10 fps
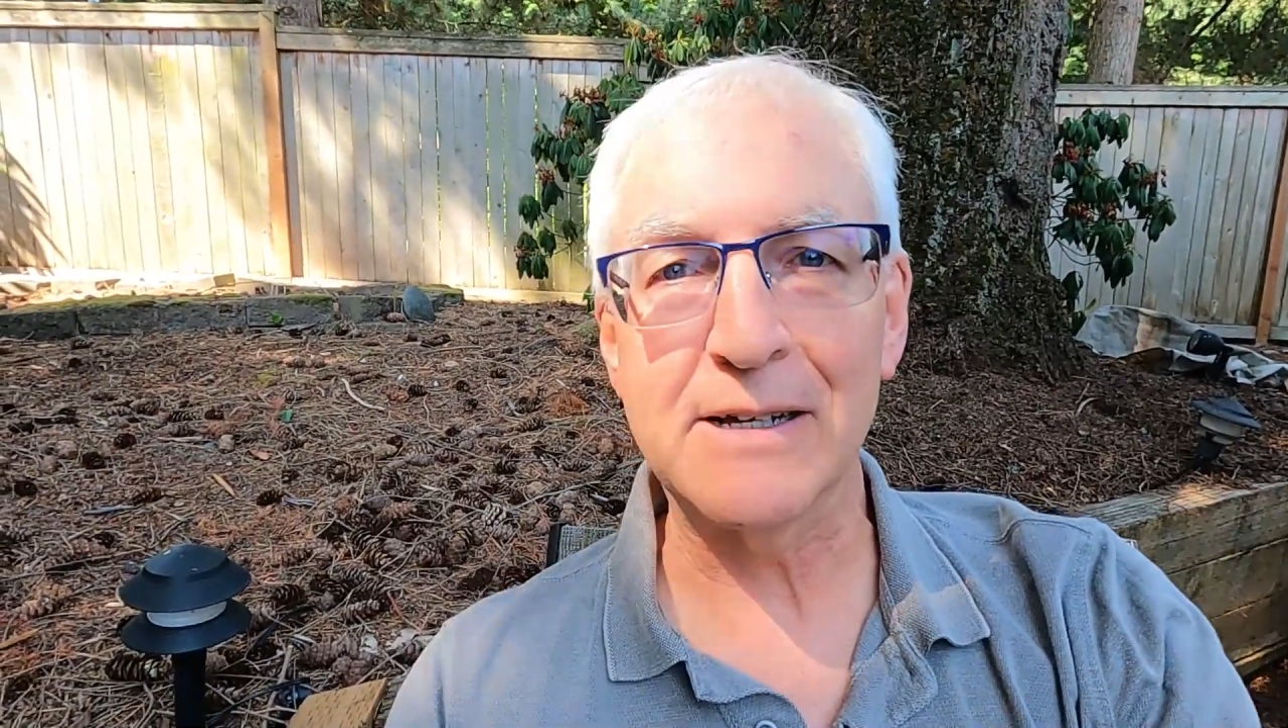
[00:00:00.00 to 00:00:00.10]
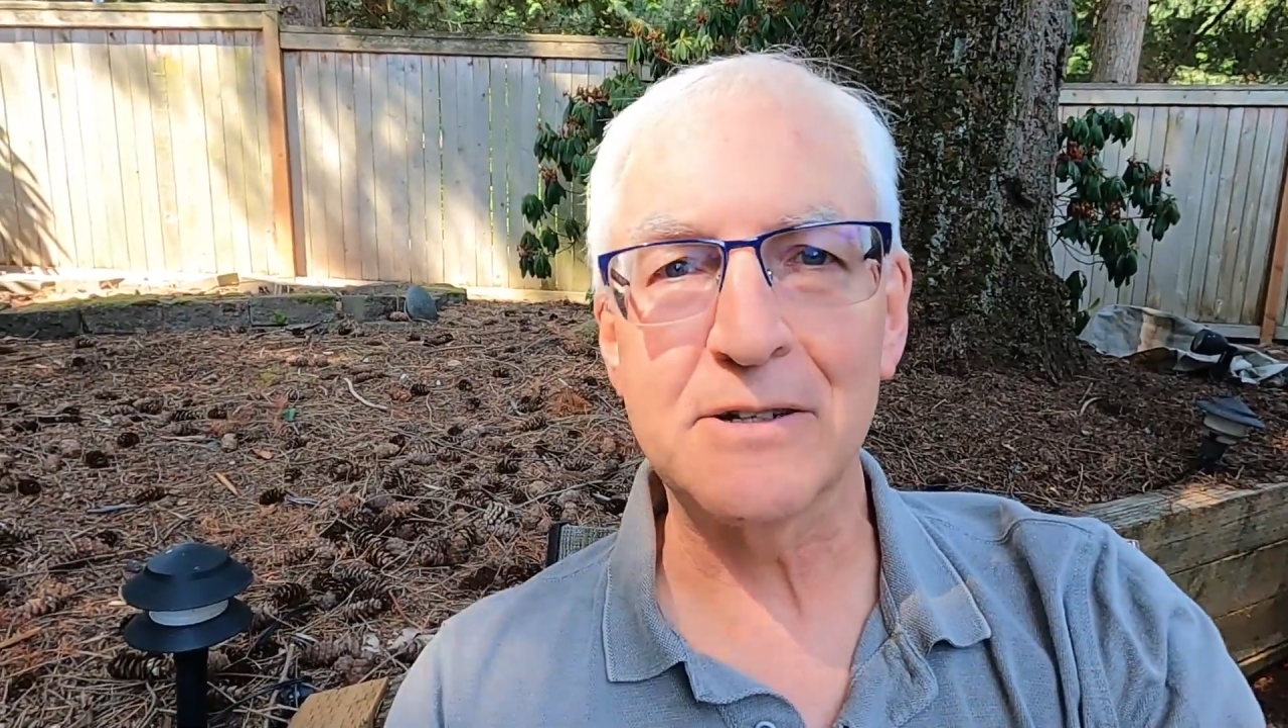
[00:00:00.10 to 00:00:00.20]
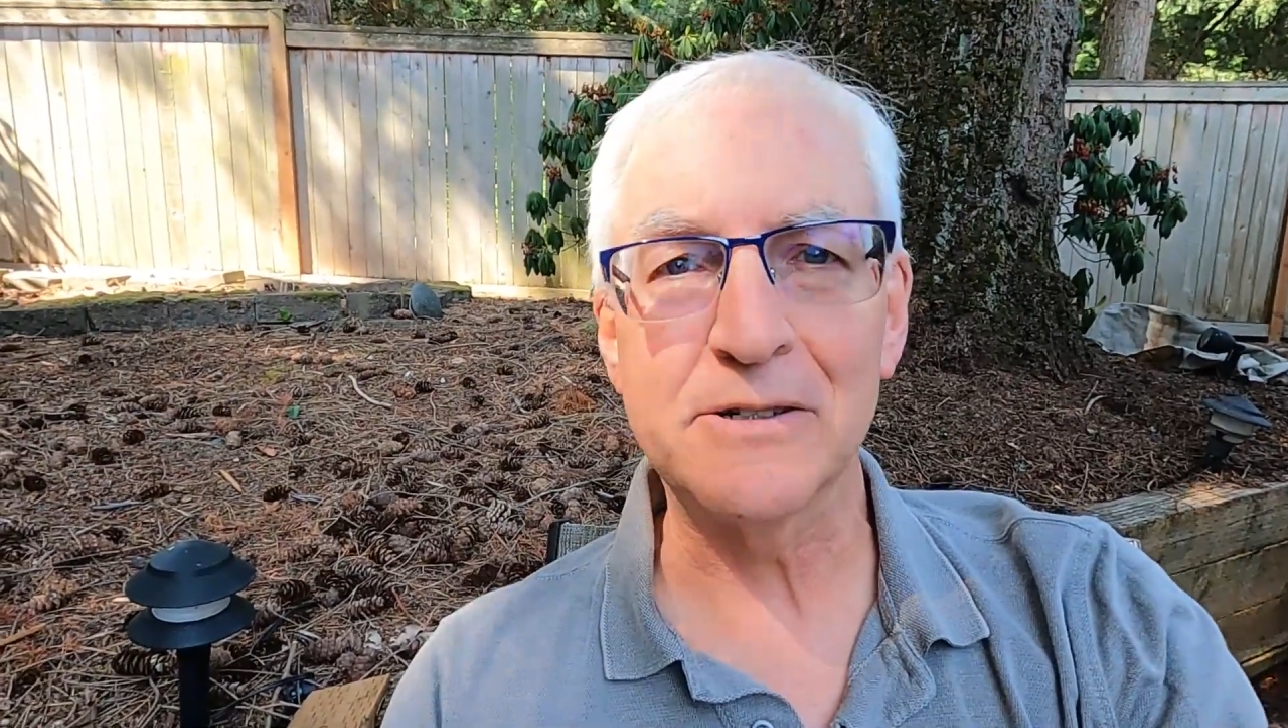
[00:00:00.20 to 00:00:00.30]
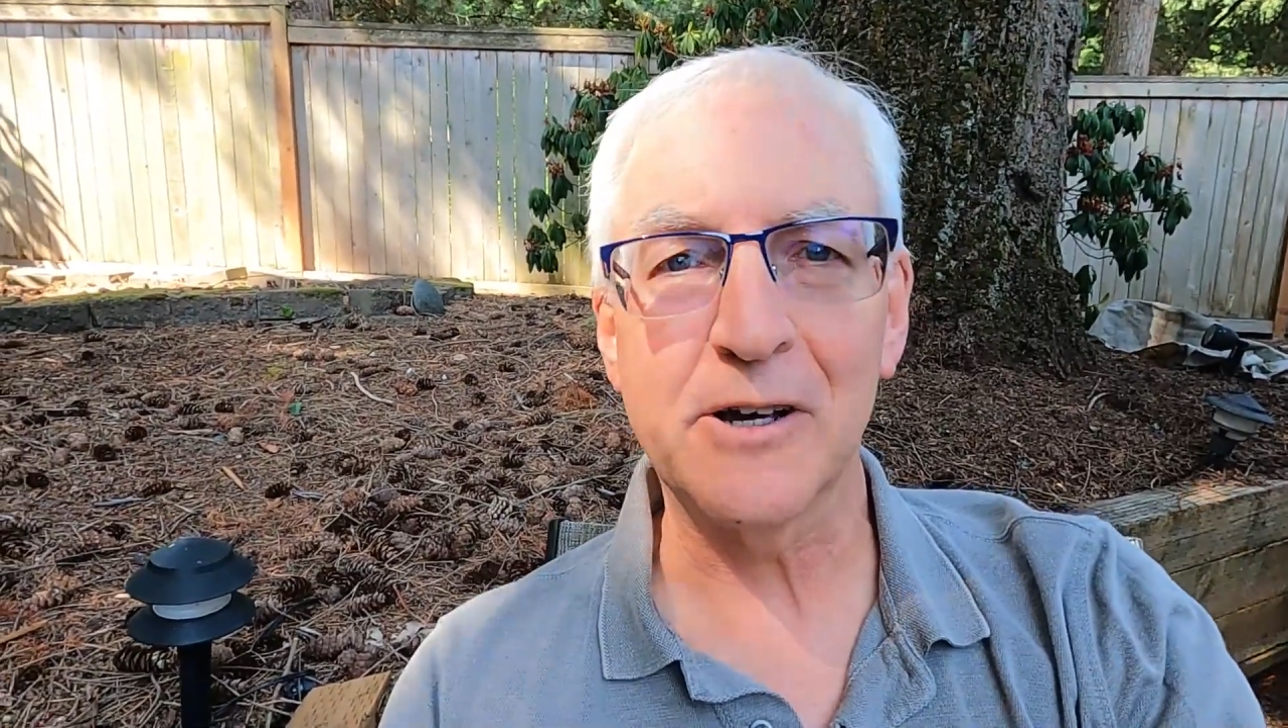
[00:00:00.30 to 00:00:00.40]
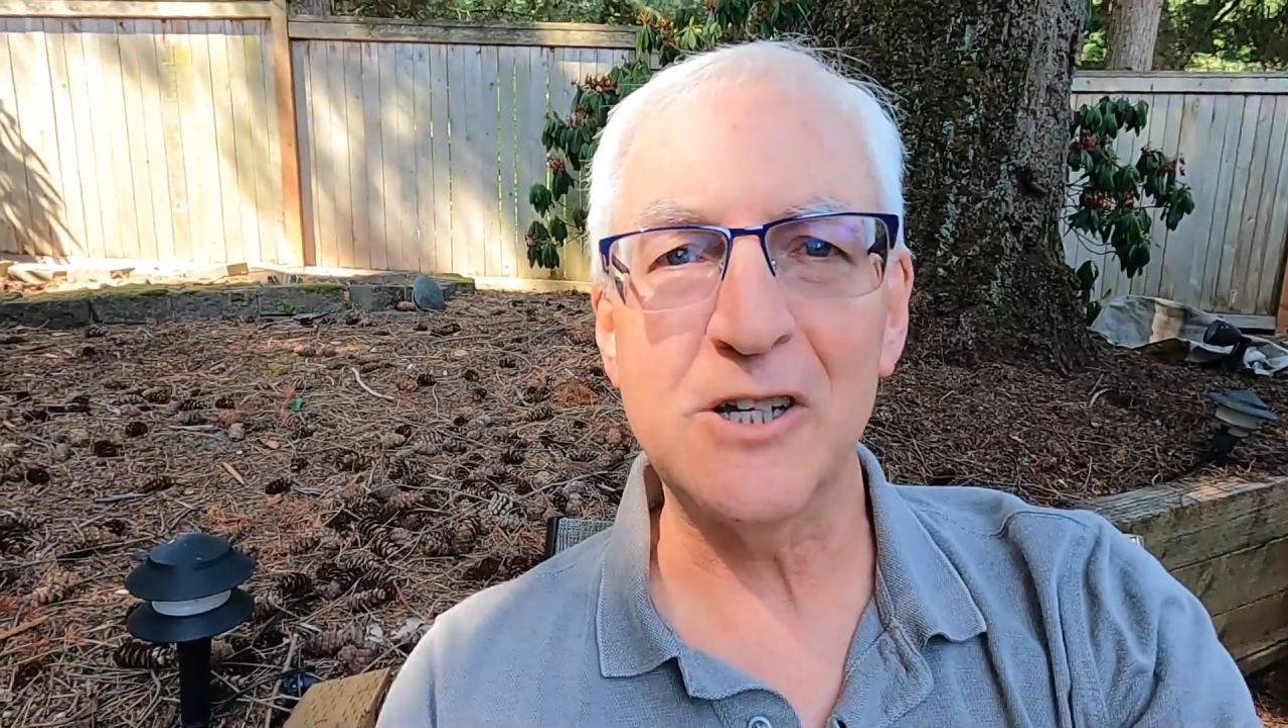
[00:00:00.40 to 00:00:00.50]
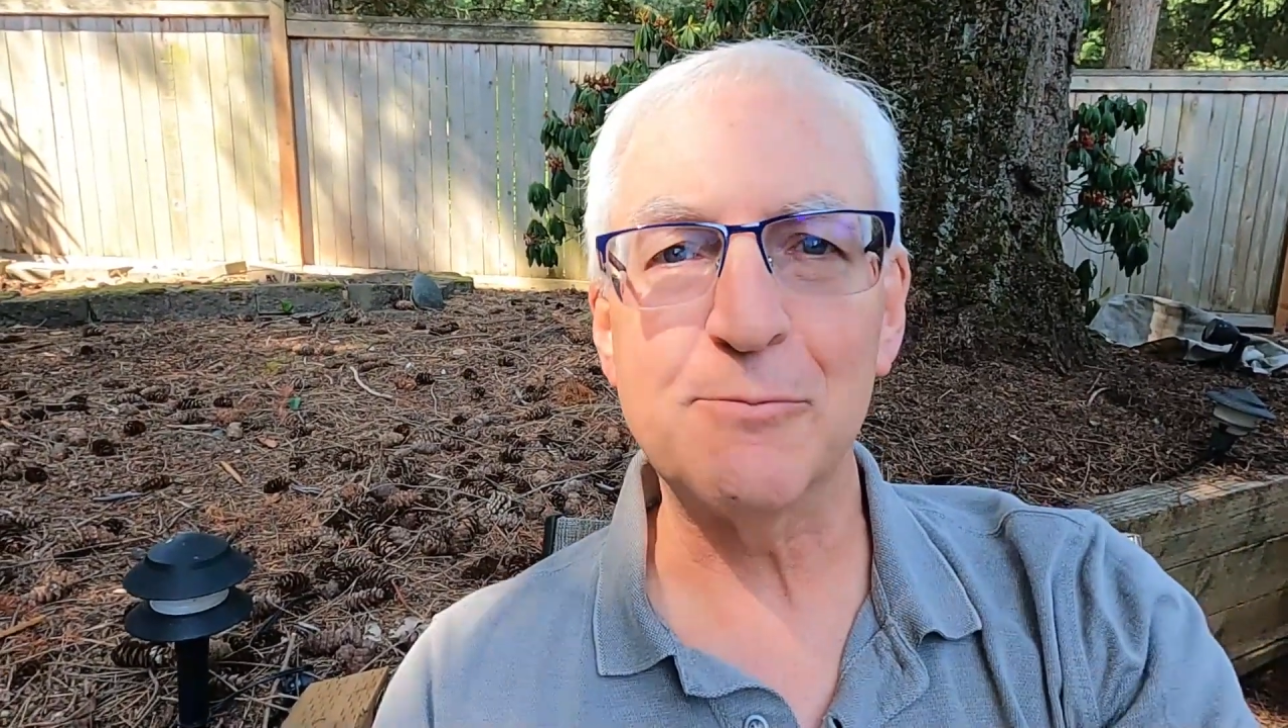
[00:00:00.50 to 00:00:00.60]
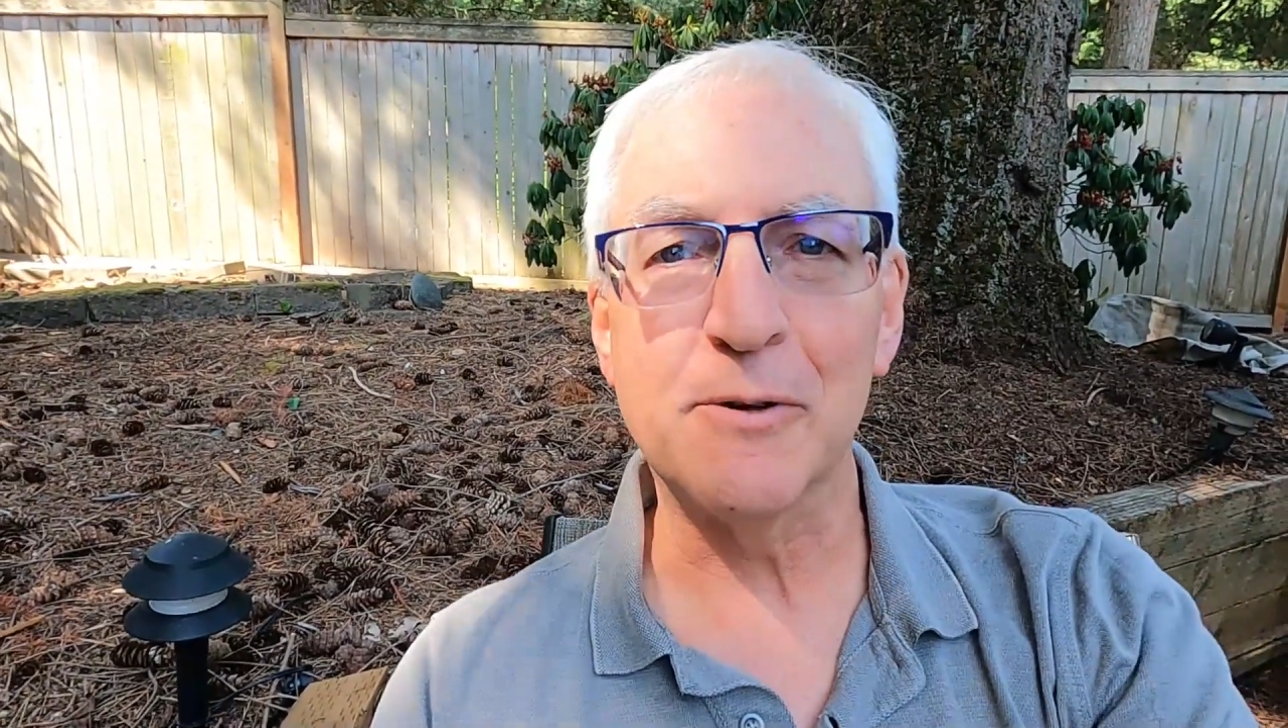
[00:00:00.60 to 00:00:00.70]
exercise,